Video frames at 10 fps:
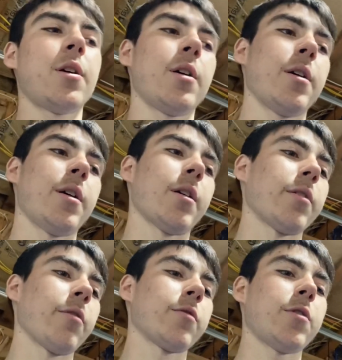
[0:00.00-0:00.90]
and
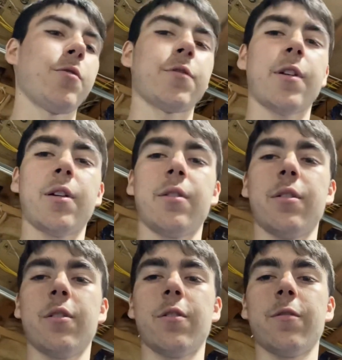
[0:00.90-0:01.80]
there was no sign
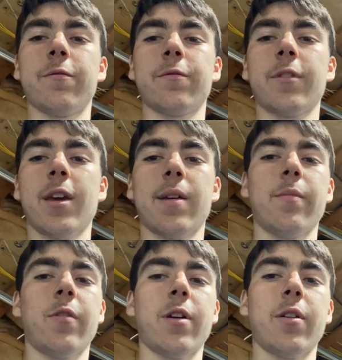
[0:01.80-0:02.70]
of cam
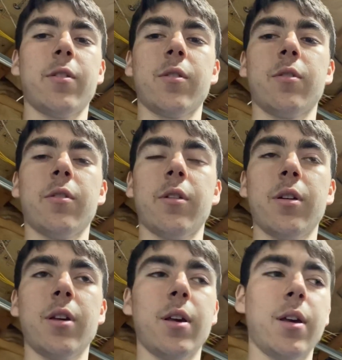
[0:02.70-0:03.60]
wear or
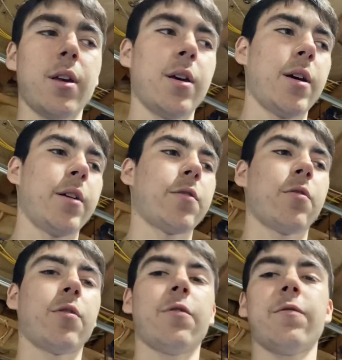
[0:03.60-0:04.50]
any
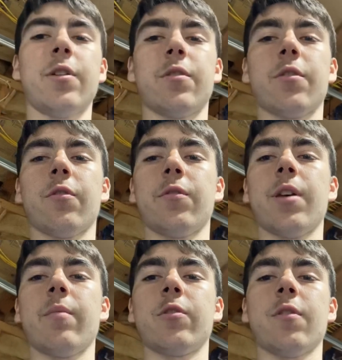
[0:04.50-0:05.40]
sort of internal
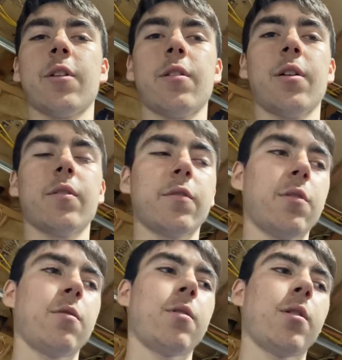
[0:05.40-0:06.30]
damage like that.
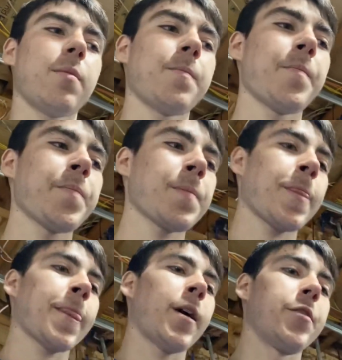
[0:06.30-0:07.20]
So
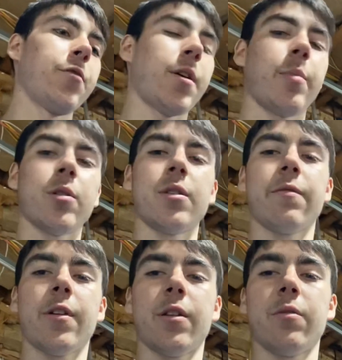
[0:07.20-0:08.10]
I do not believe
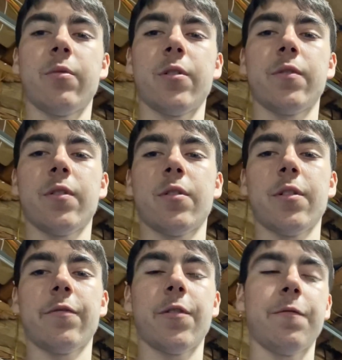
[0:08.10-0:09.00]
that it was a
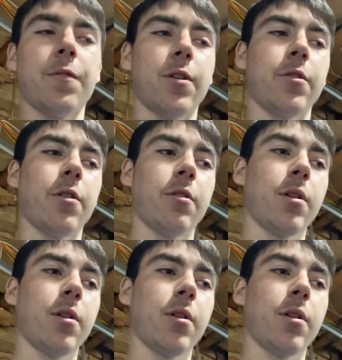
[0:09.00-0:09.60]
lifter failure.